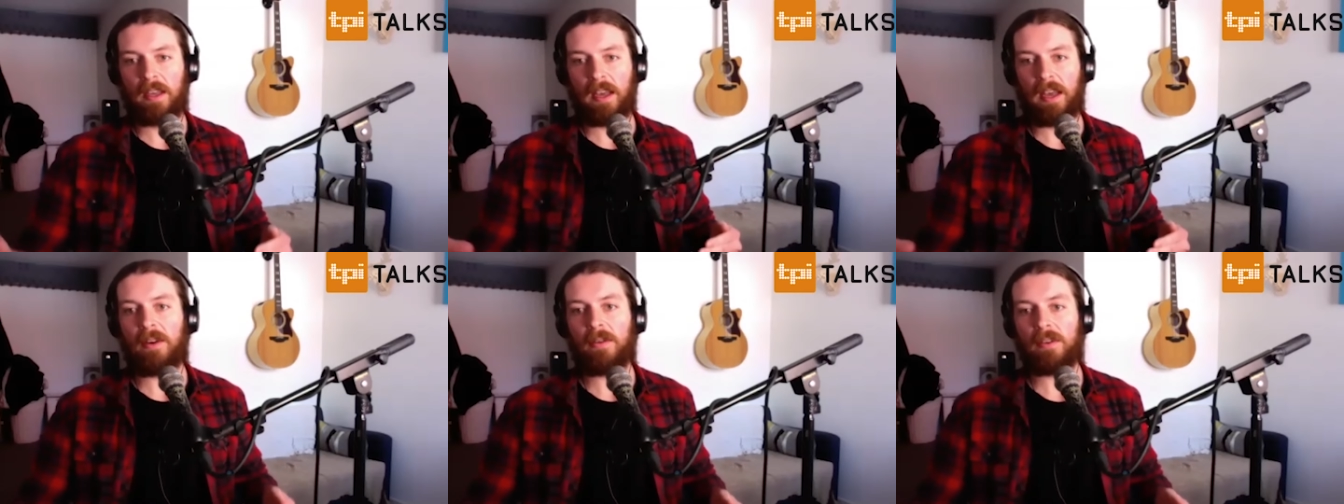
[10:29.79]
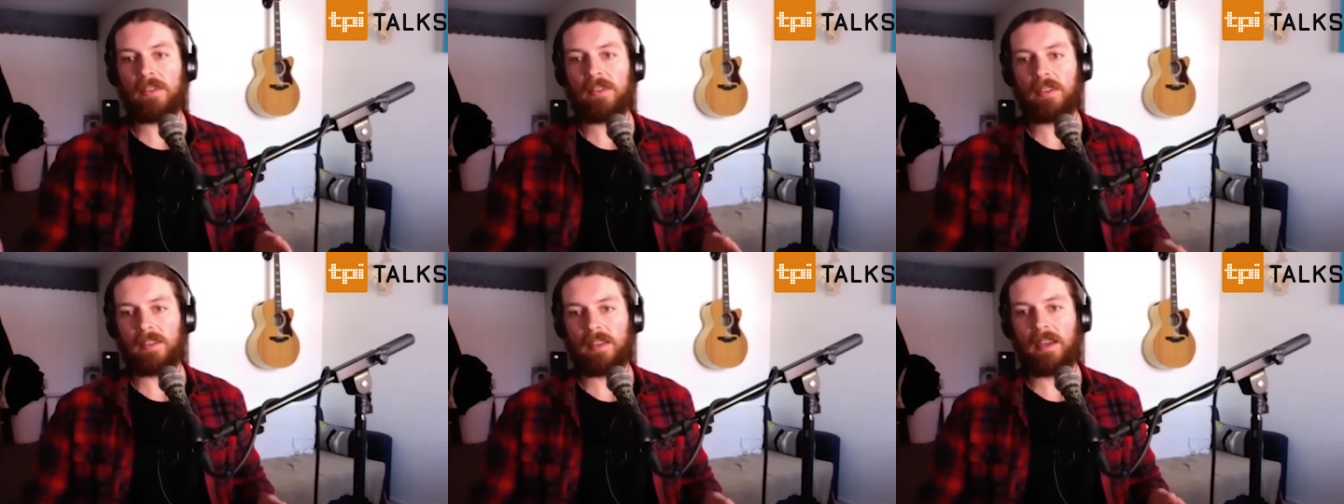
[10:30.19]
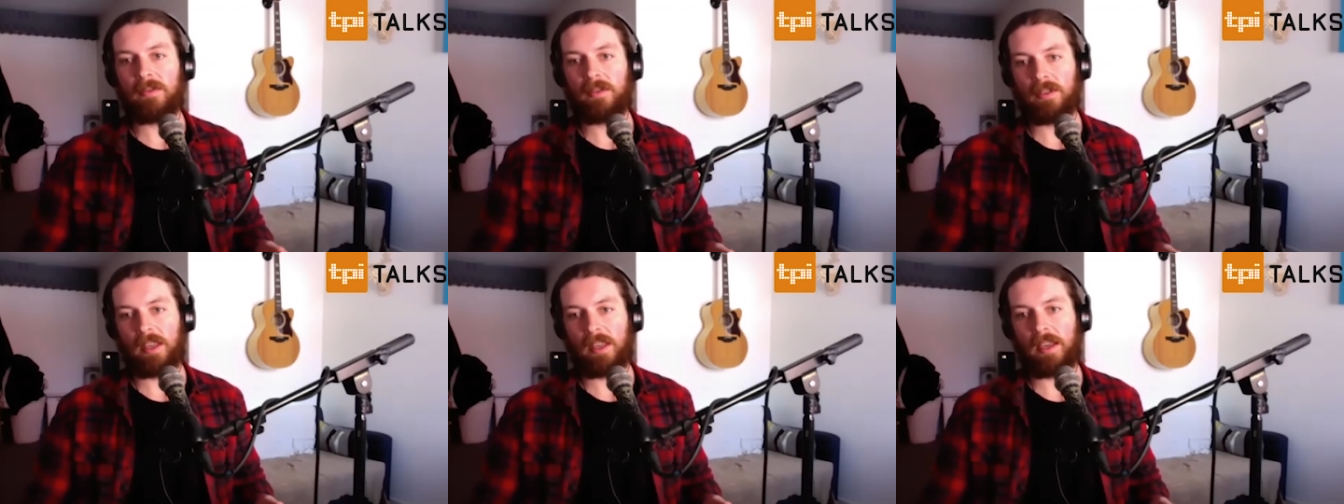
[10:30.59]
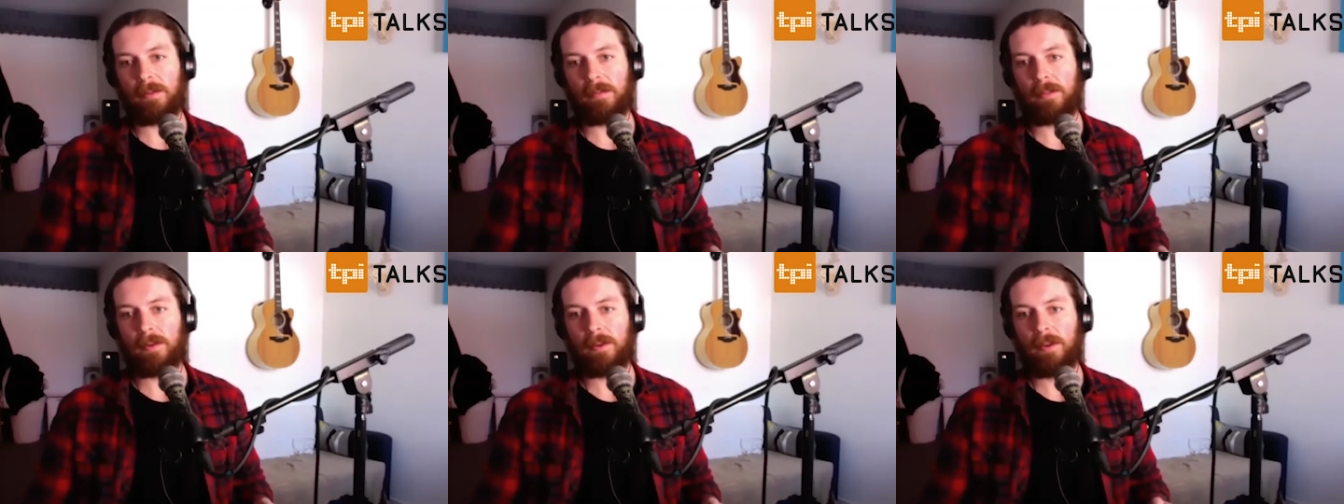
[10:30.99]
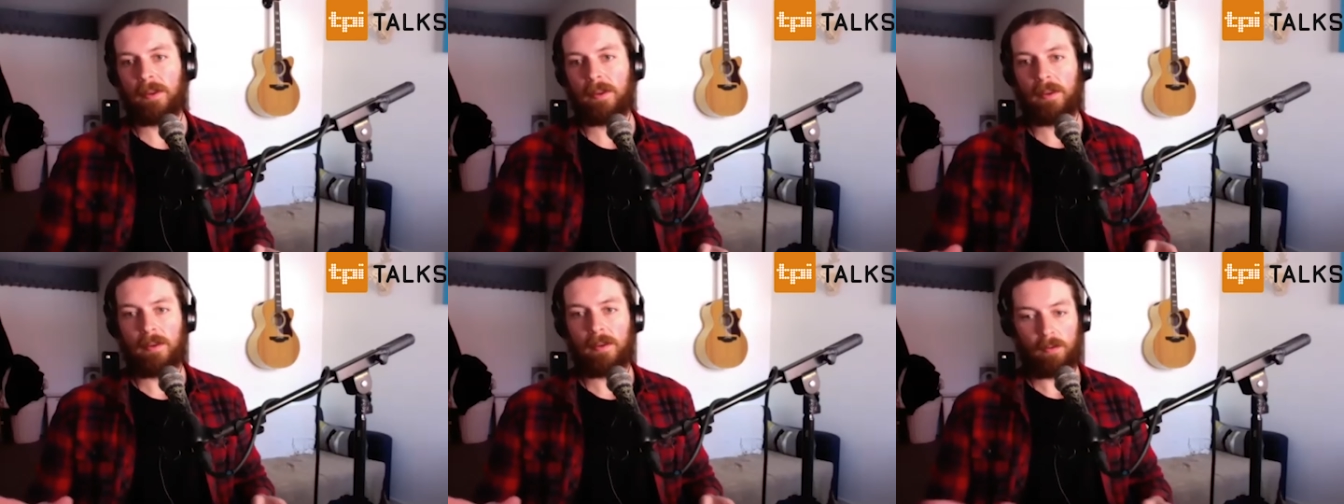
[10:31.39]
how does the soundscape
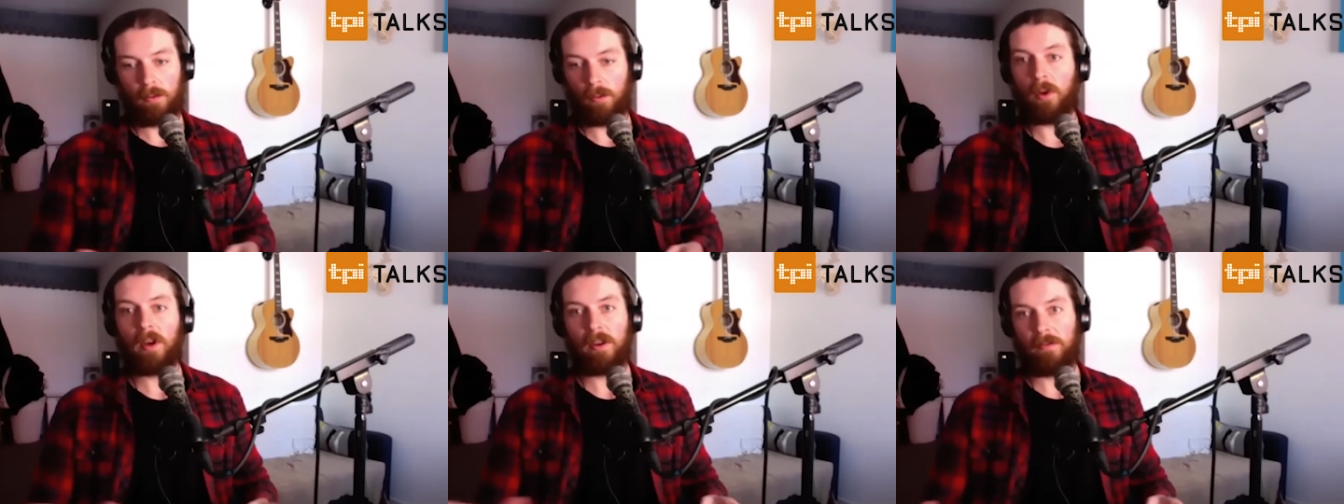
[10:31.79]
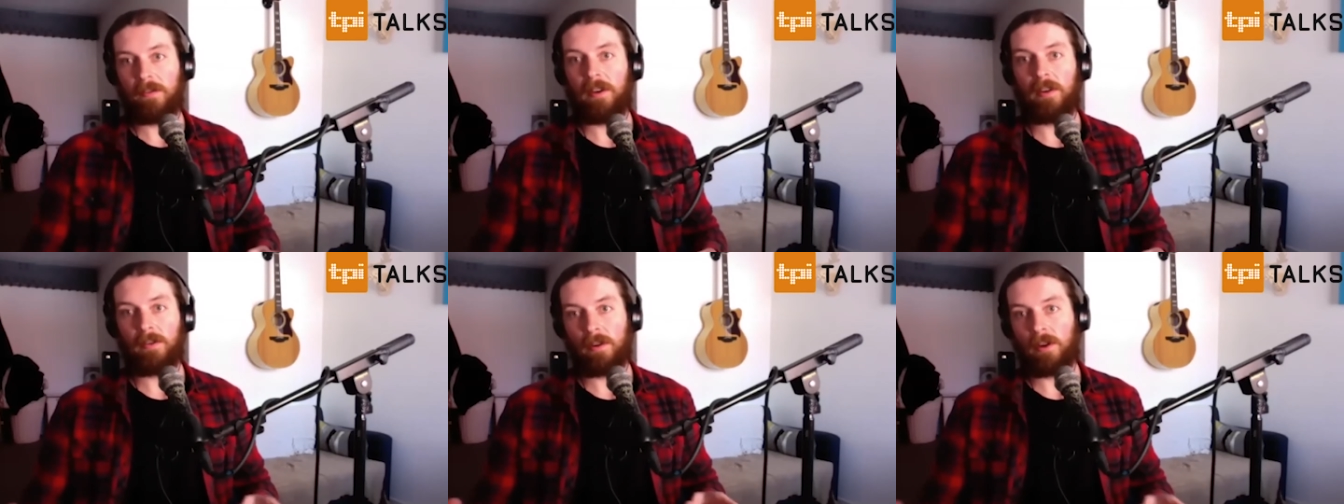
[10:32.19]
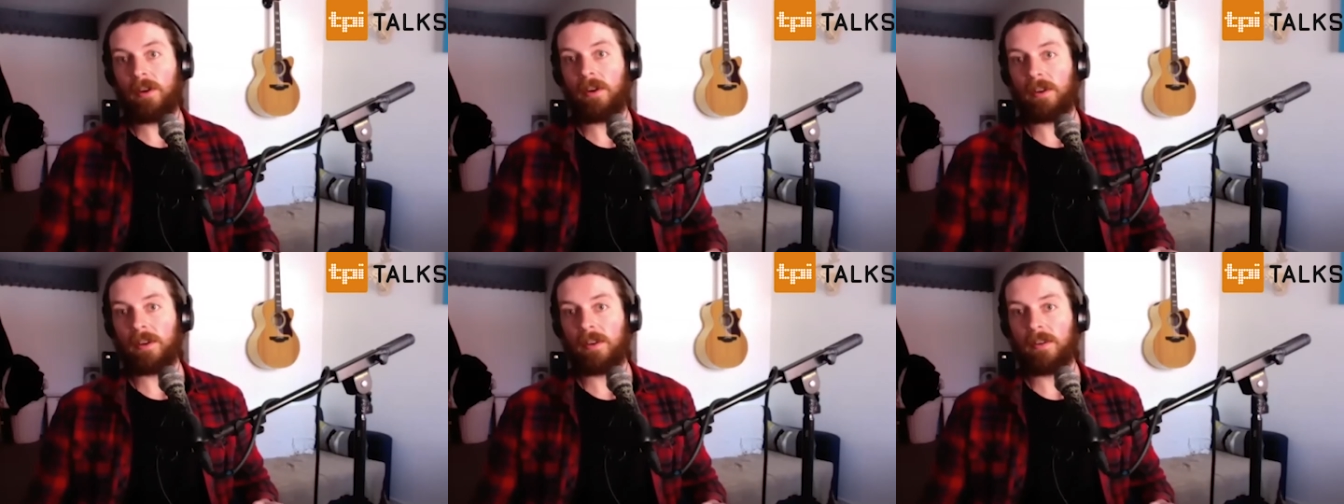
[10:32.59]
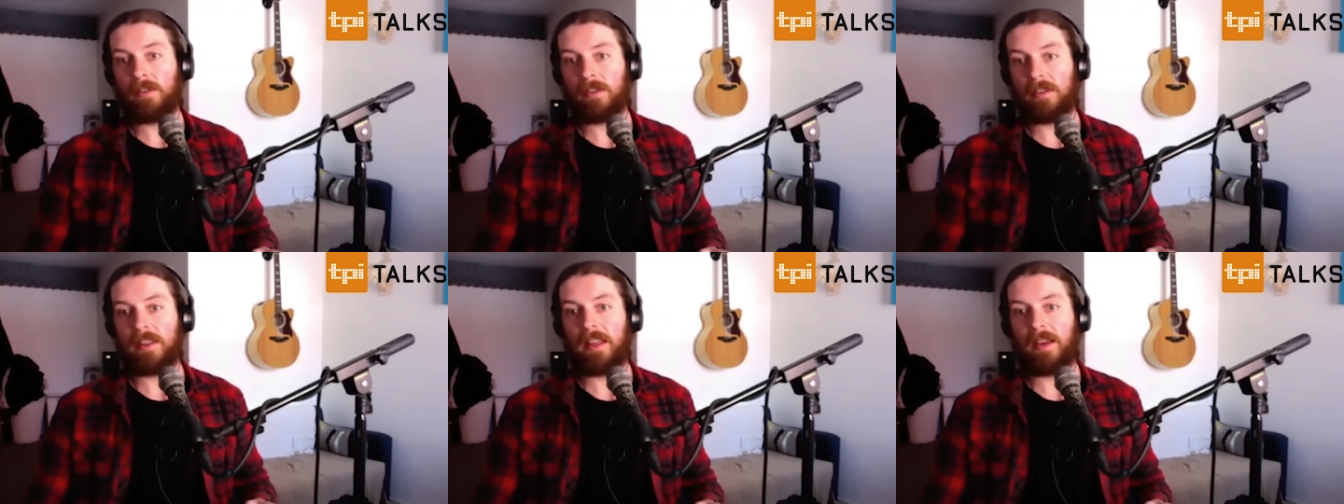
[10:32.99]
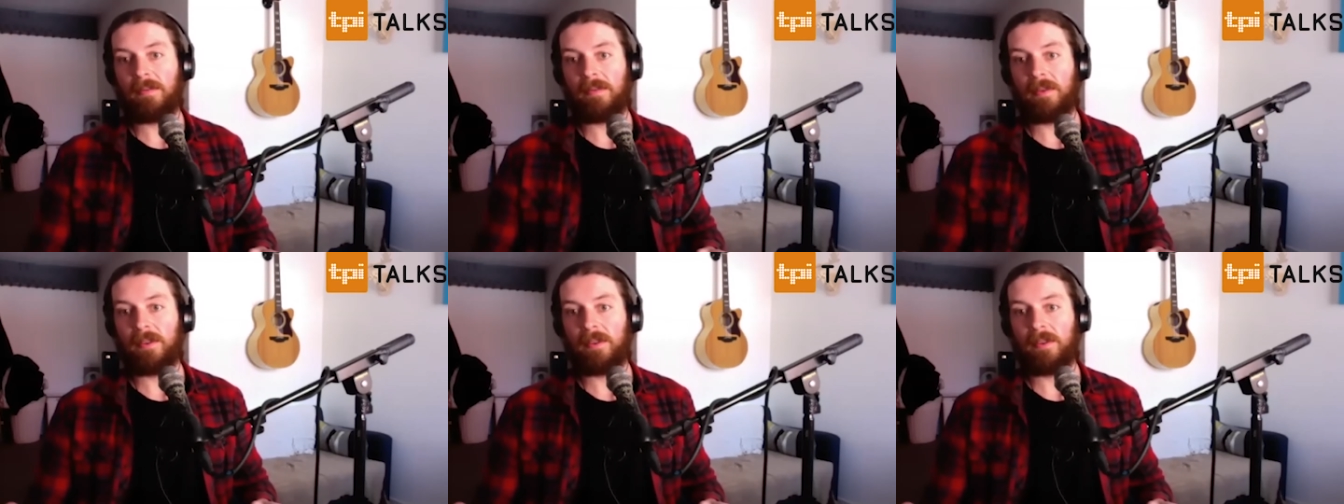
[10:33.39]
workflow look to them?